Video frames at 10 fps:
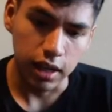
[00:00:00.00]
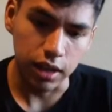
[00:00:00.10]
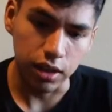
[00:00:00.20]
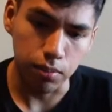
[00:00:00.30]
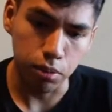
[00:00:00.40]

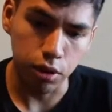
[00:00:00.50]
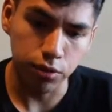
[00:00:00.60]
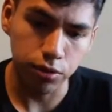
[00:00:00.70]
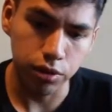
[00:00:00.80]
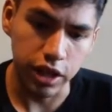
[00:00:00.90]
and the
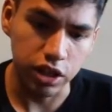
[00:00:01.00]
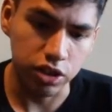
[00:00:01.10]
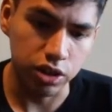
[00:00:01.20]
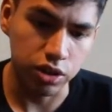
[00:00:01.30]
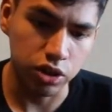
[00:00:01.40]

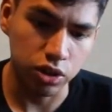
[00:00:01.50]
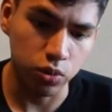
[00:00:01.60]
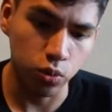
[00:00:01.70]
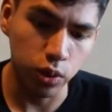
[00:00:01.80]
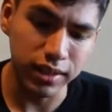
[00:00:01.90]
perforation just
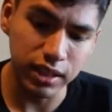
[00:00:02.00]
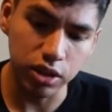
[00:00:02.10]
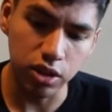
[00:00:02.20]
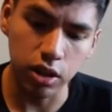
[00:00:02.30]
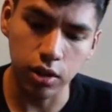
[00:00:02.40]
wasn't
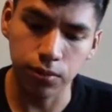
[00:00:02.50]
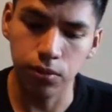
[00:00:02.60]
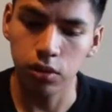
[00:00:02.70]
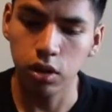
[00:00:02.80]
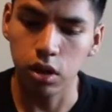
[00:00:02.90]
off,
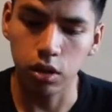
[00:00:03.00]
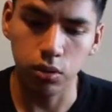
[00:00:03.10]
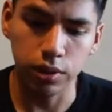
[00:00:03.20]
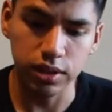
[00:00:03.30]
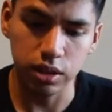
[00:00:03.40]
or
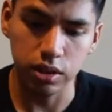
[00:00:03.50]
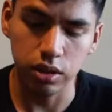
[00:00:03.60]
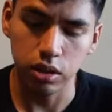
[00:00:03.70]
wasn't